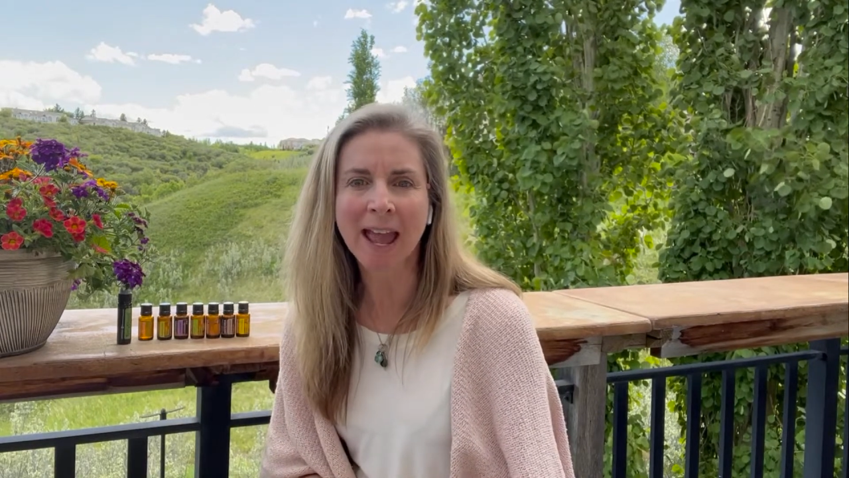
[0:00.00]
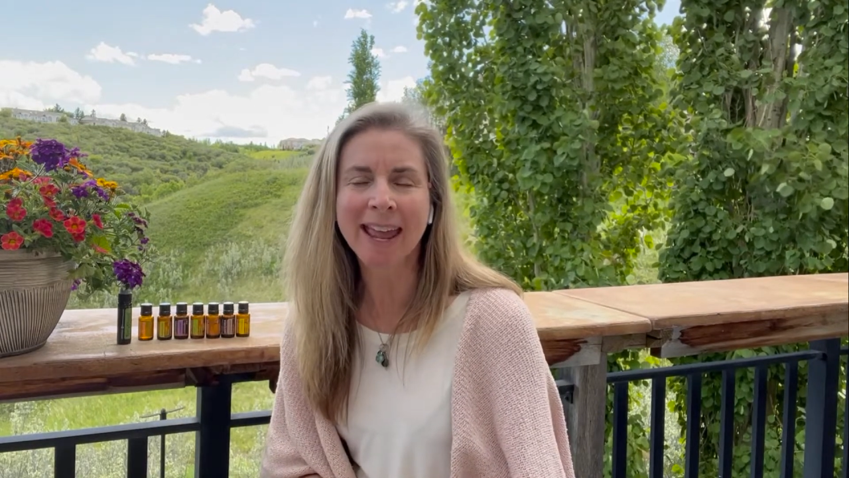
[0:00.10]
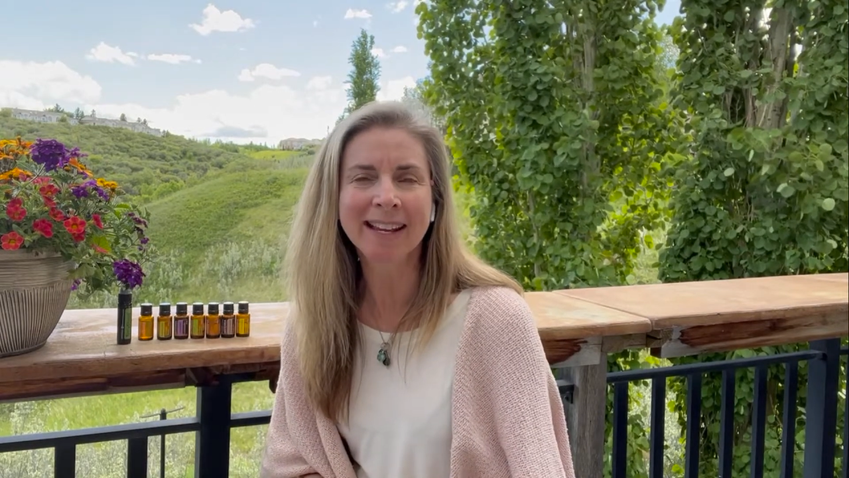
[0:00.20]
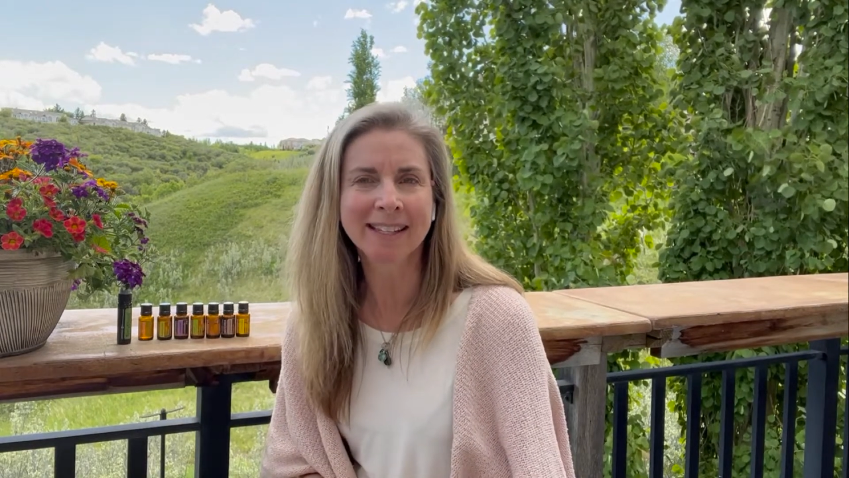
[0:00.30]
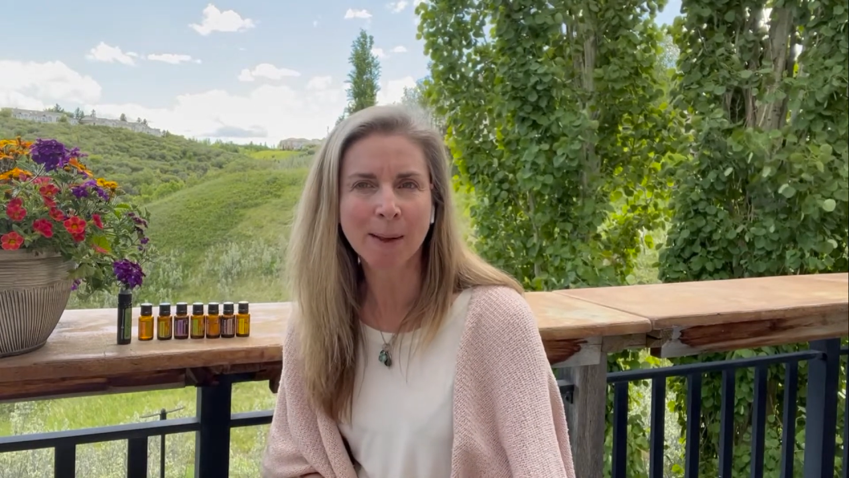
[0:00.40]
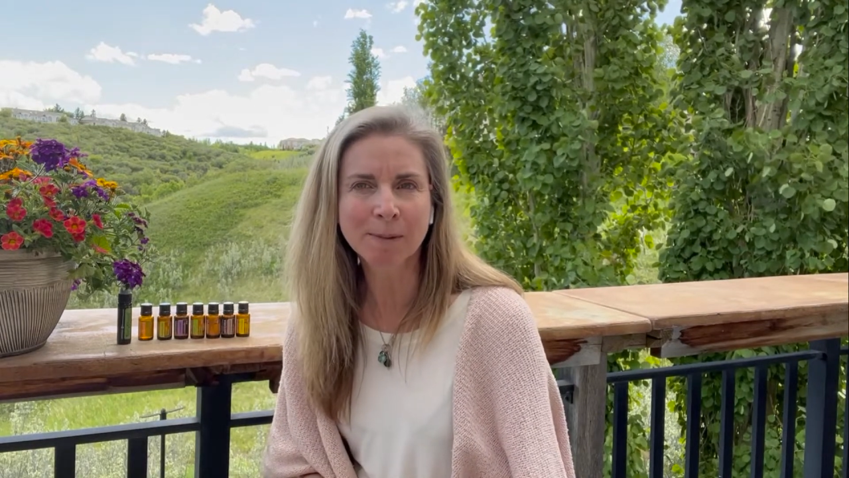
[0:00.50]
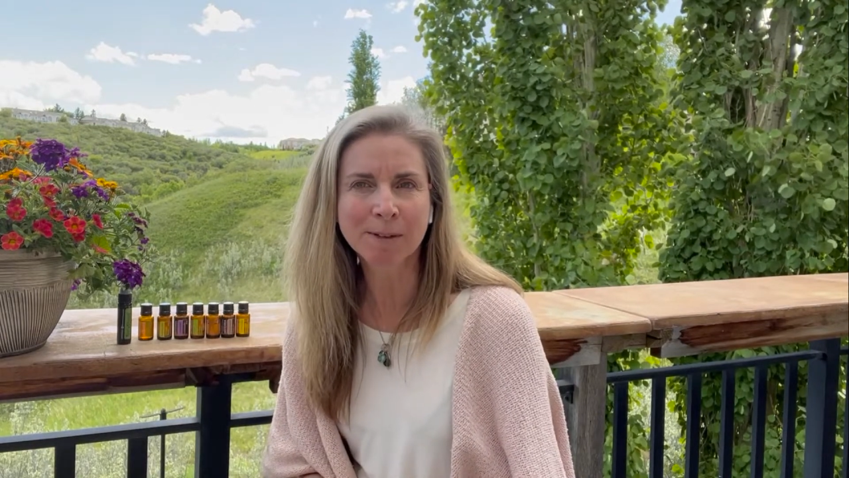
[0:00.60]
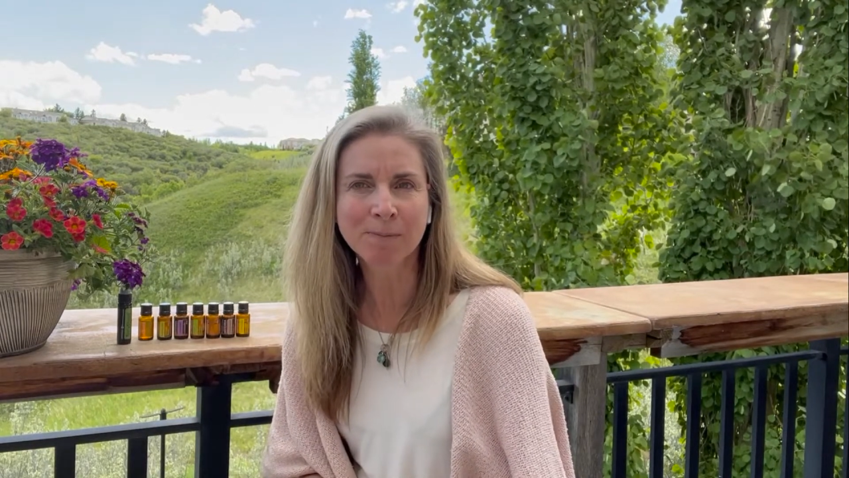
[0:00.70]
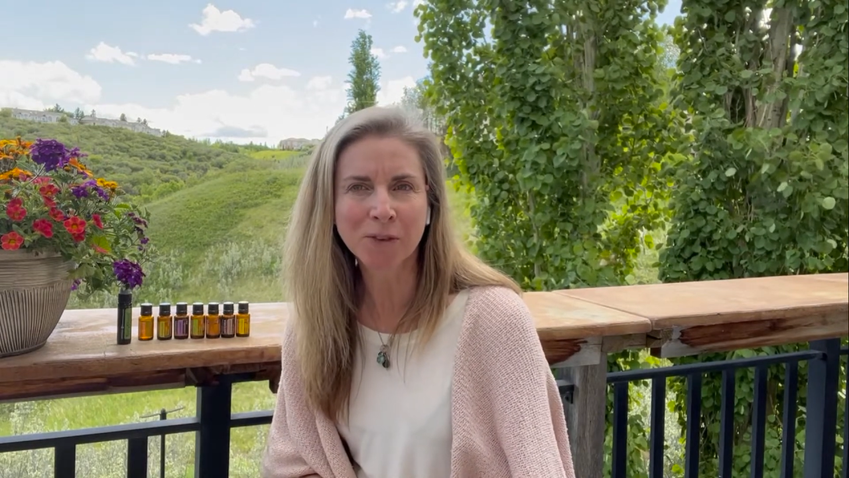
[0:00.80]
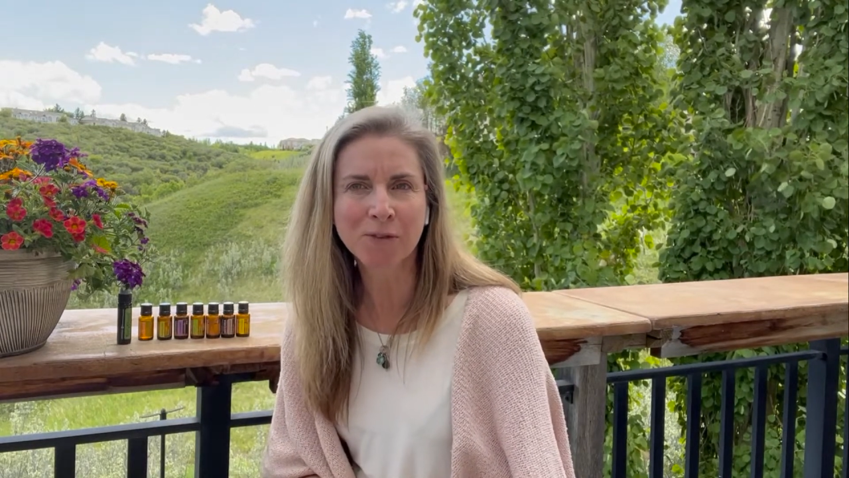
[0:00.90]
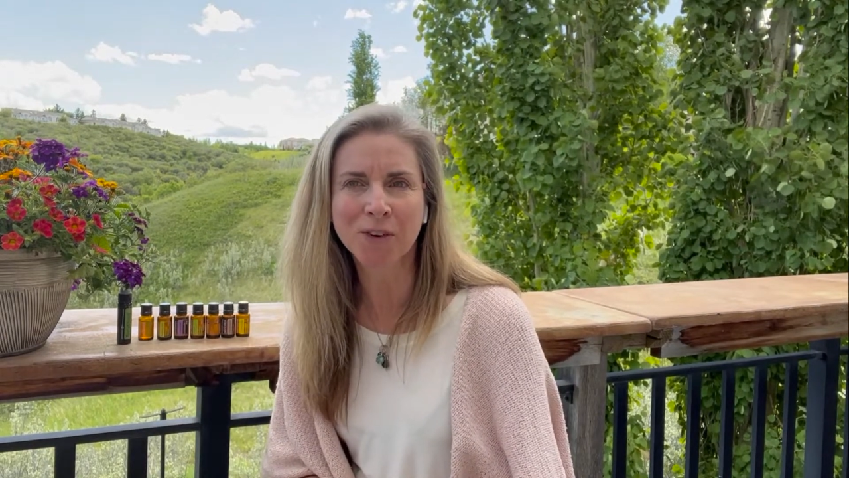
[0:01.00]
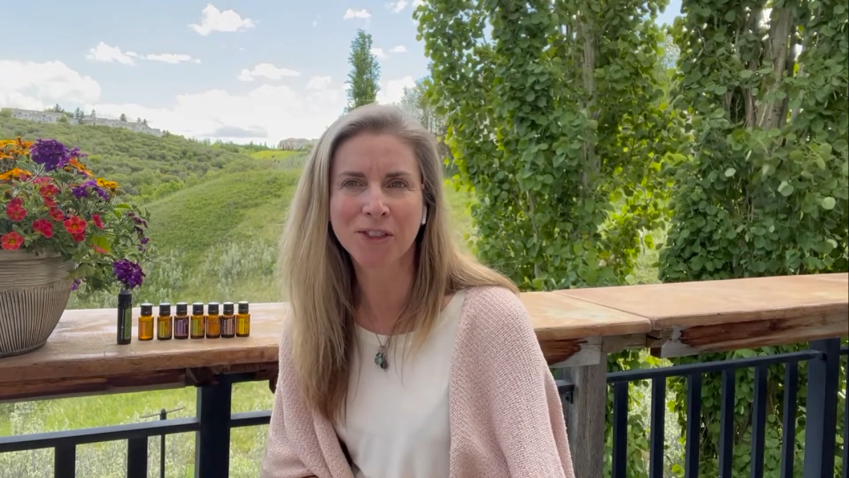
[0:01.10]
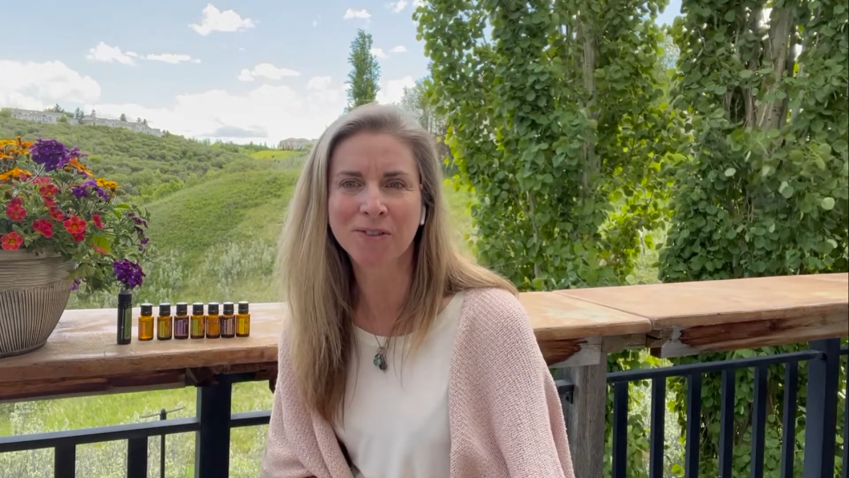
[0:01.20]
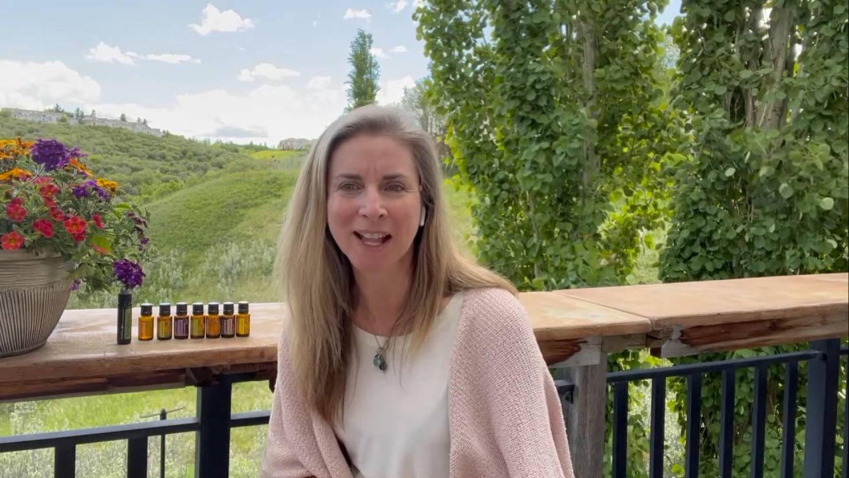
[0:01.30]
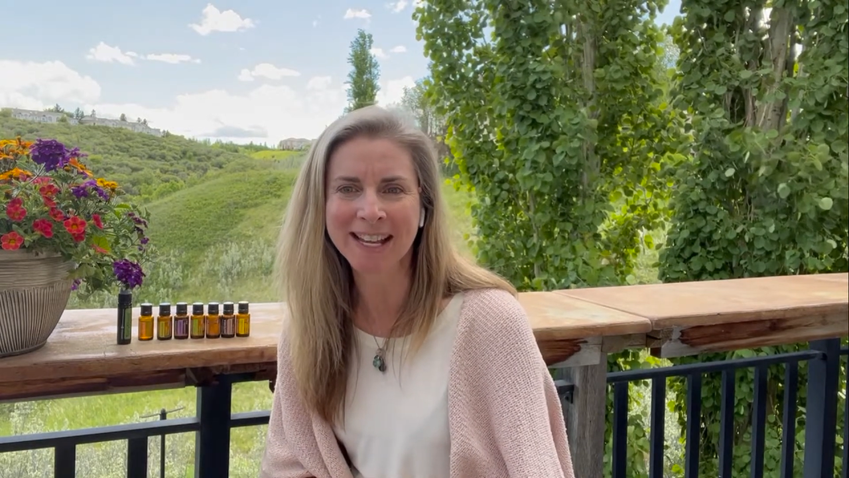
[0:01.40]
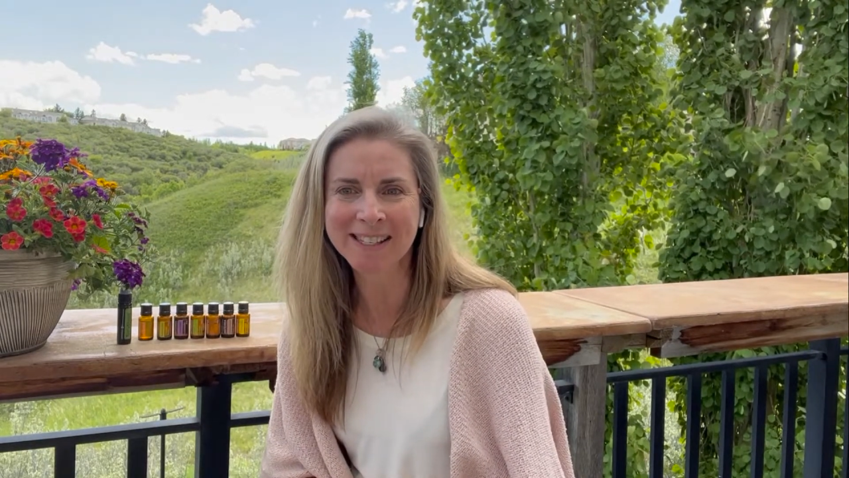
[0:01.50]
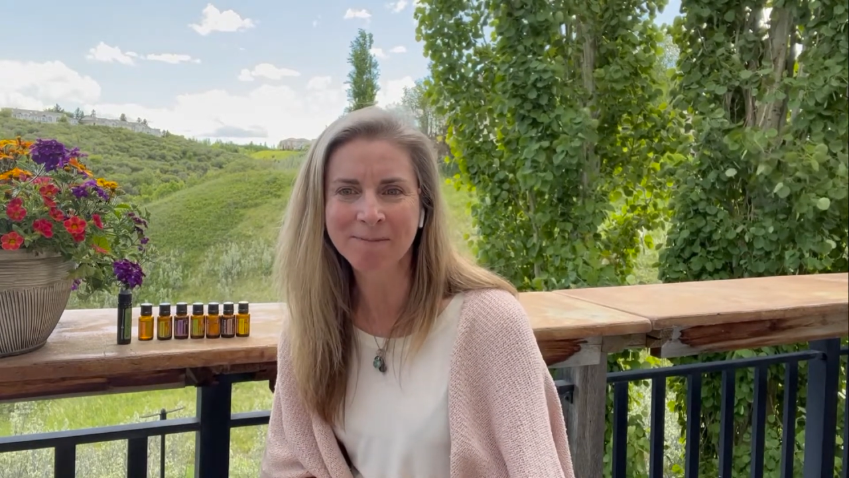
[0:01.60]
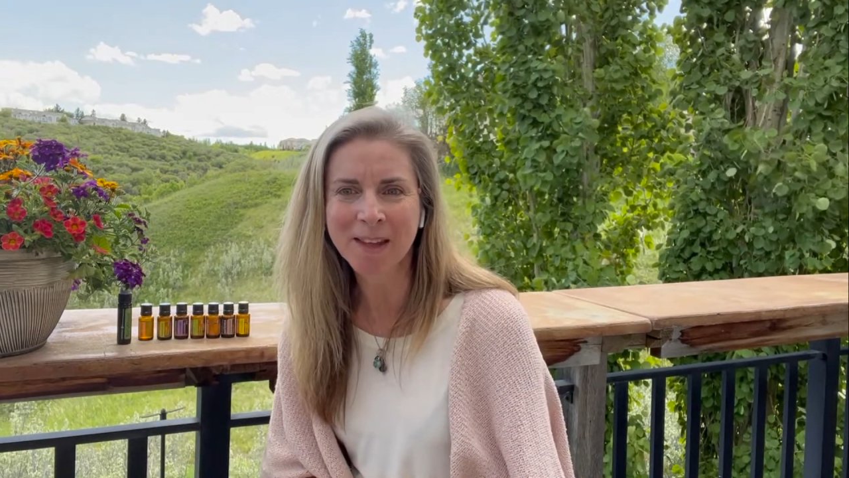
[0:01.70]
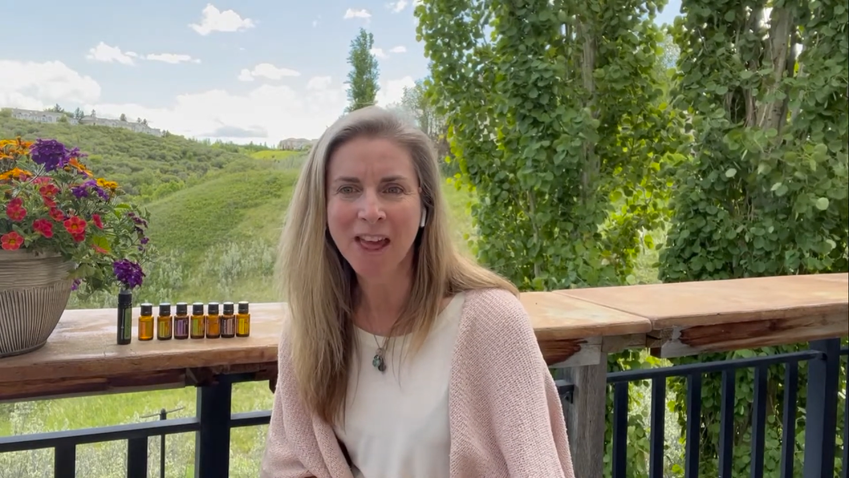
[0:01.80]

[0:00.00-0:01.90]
except for the flies.